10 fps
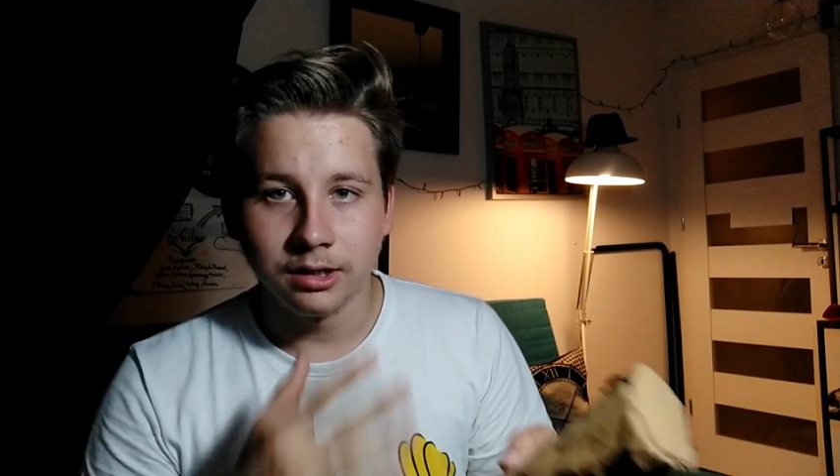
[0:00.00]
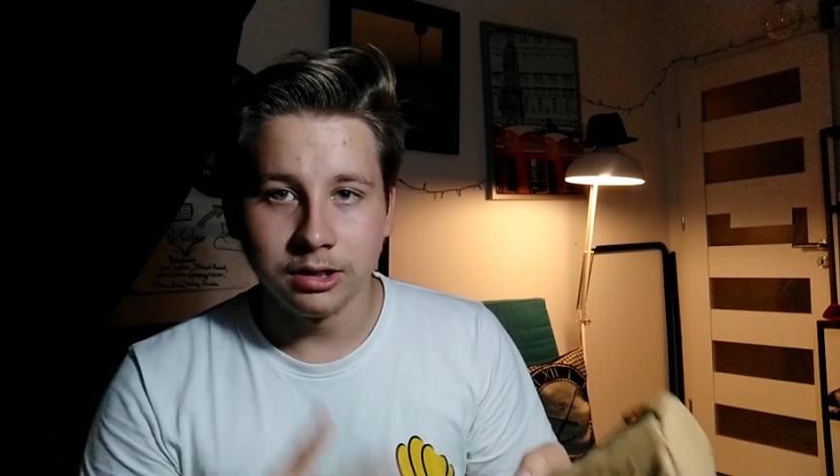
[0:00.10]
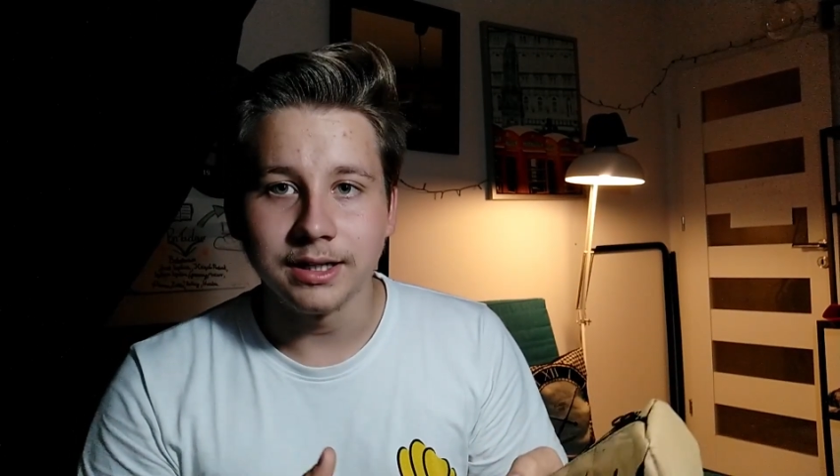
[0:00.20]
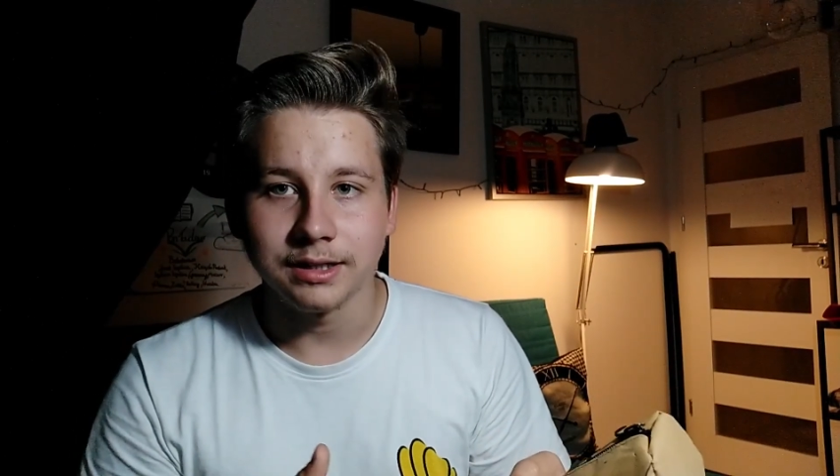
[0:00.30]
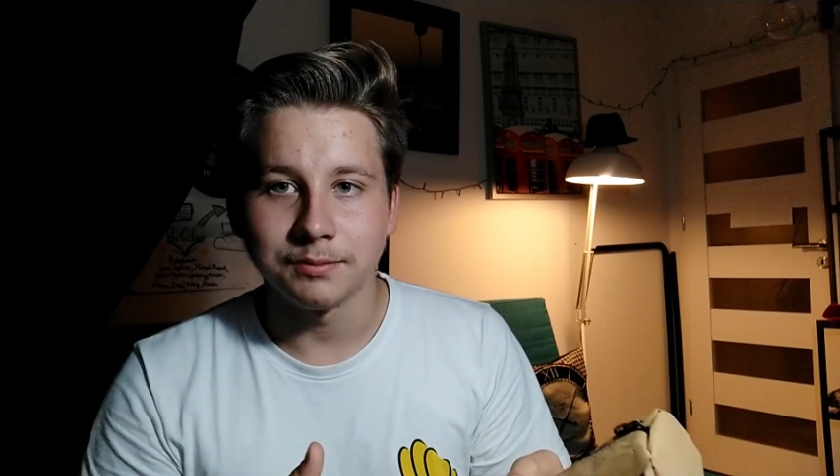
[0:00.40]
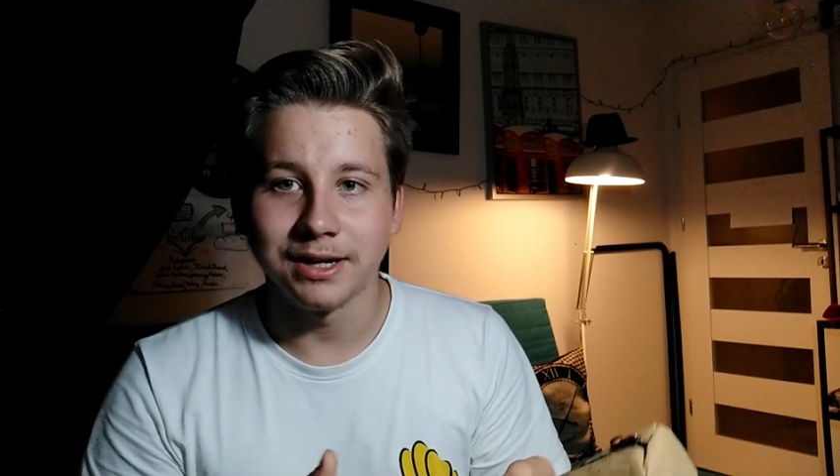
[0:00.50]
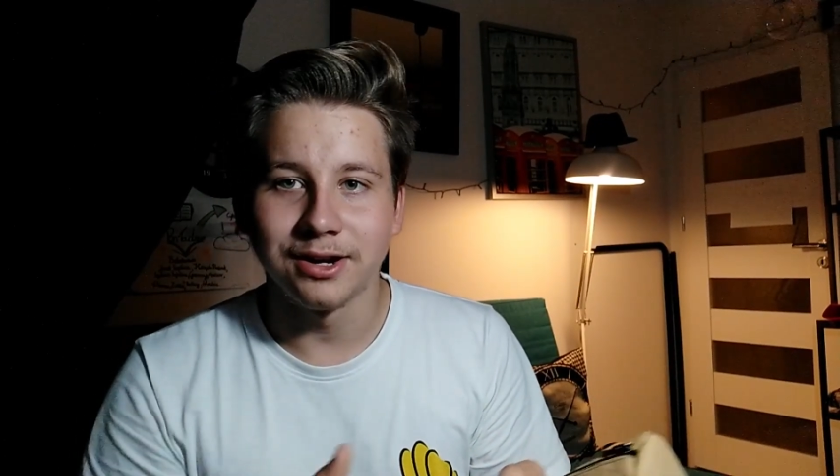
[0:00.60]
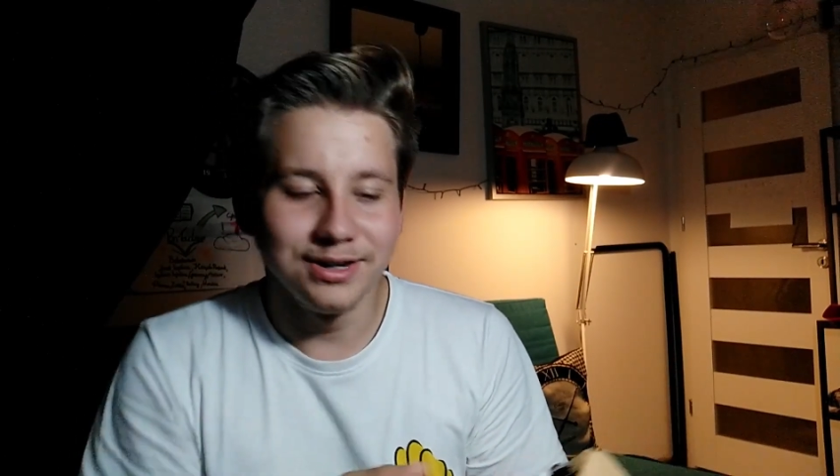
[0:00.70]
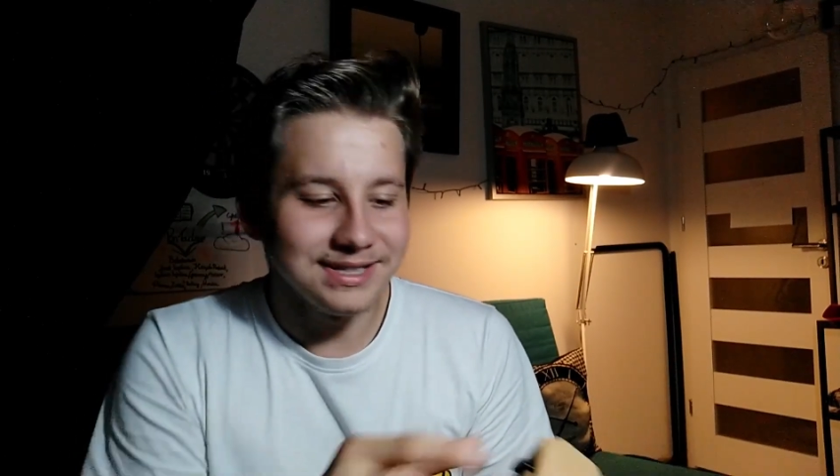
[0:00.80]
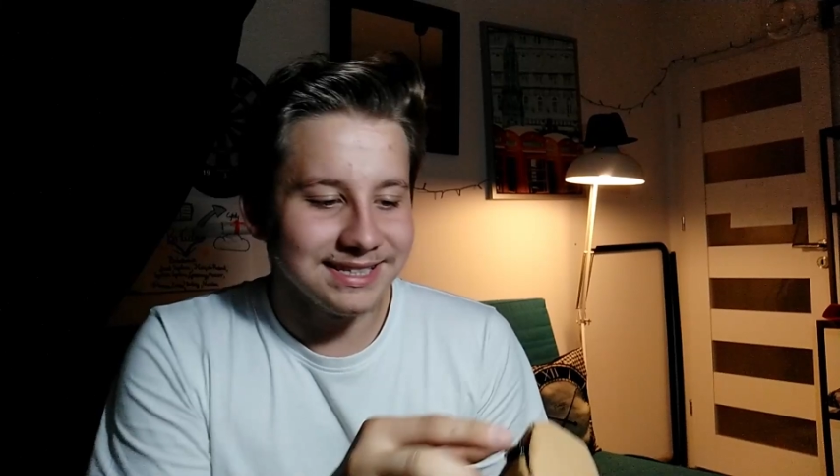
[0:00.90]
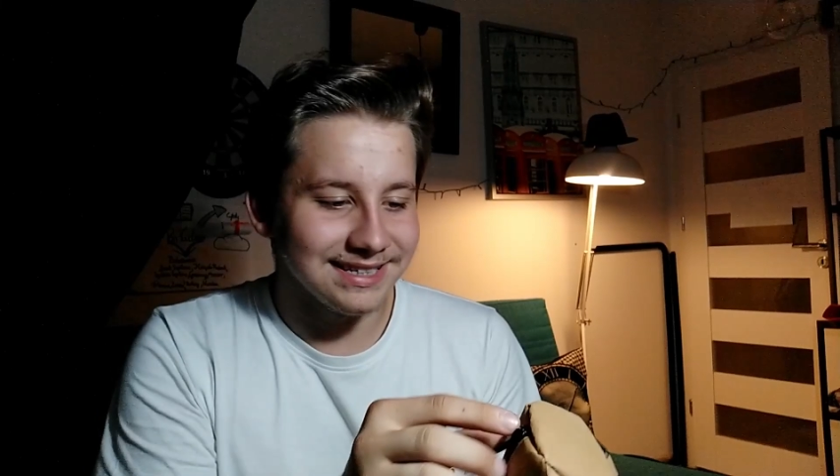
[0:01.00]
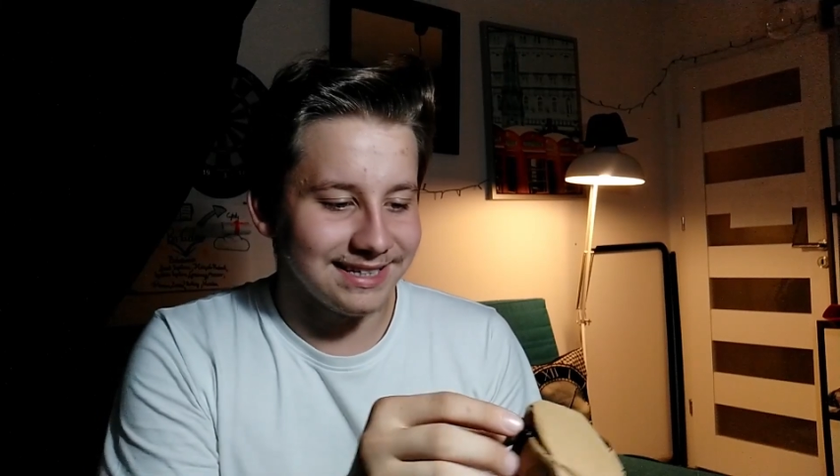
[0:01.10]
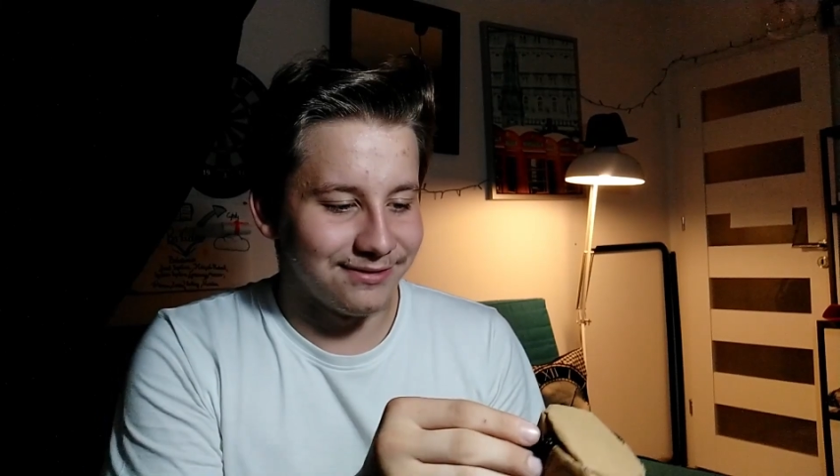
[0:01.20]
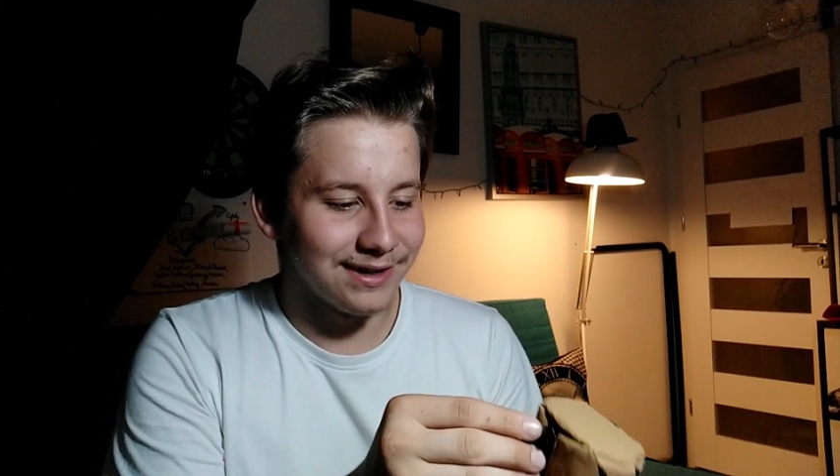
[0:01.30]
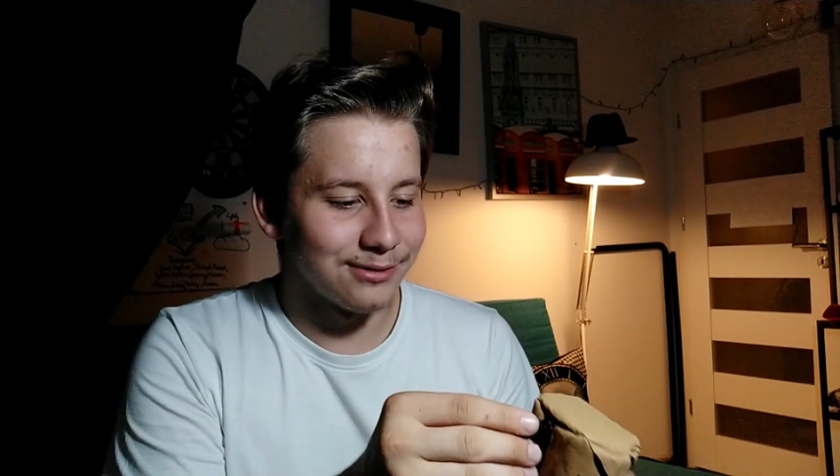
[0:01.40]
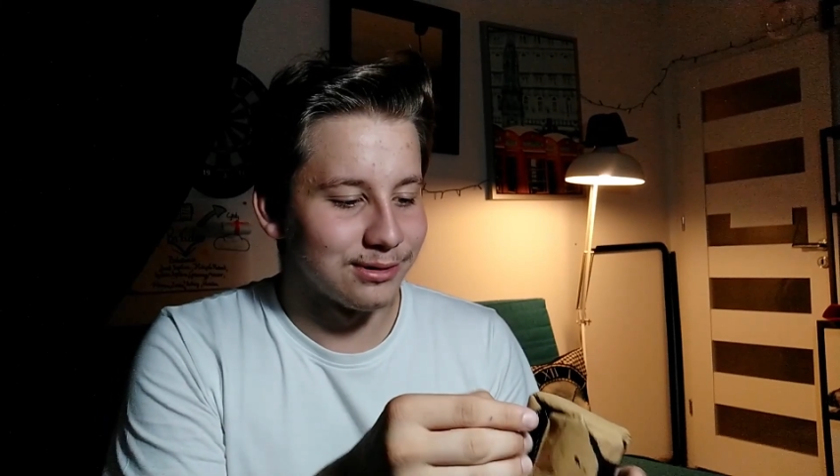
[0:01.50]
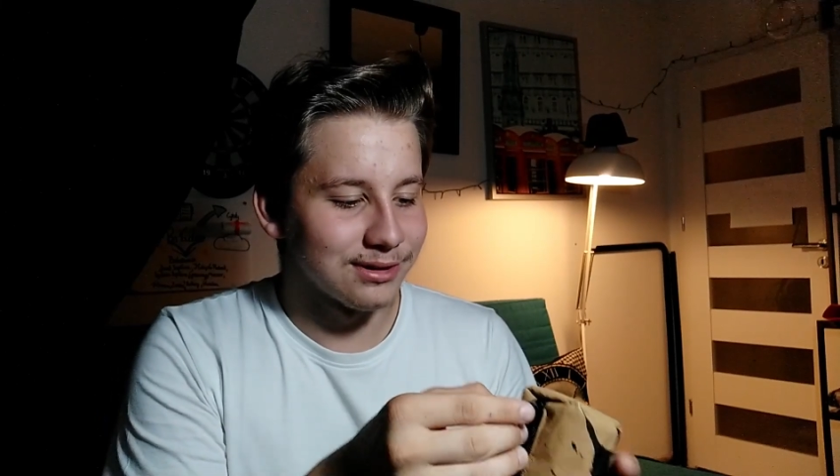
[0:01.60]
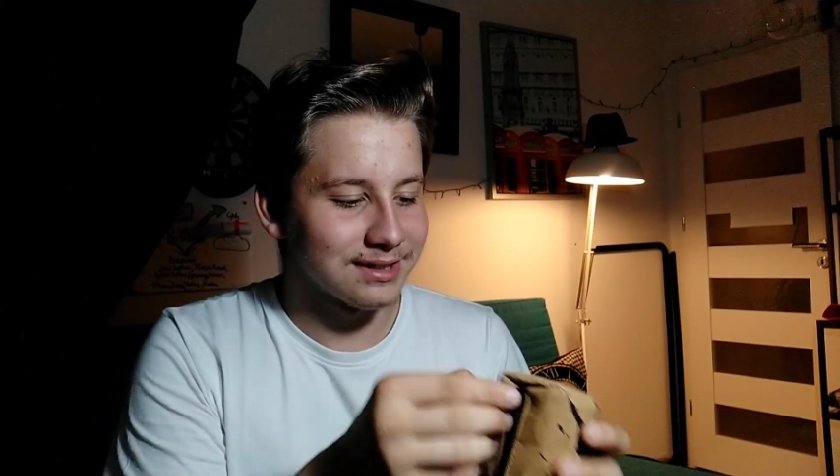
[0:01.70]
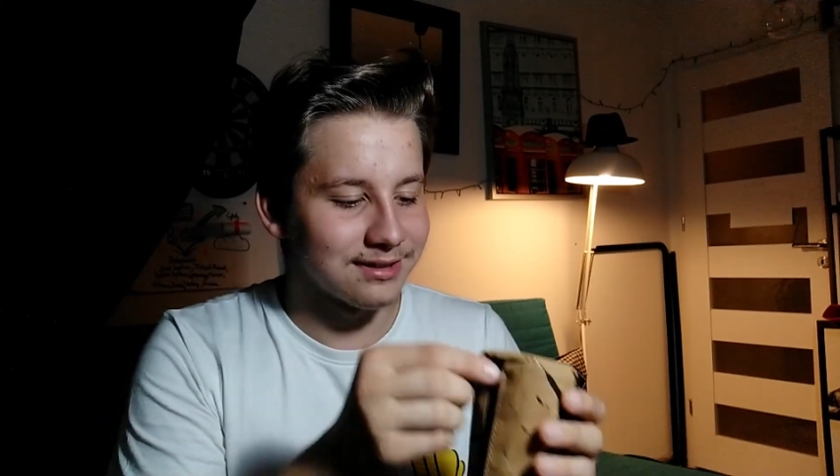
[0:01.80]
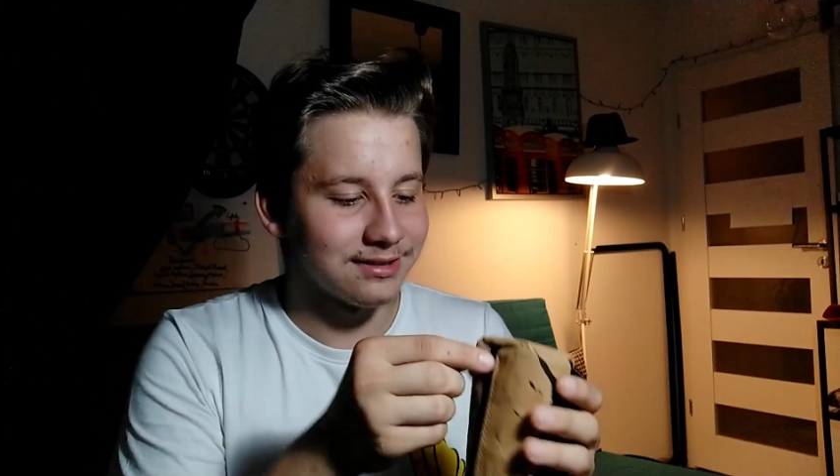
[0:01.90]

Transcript: clean it, because if I will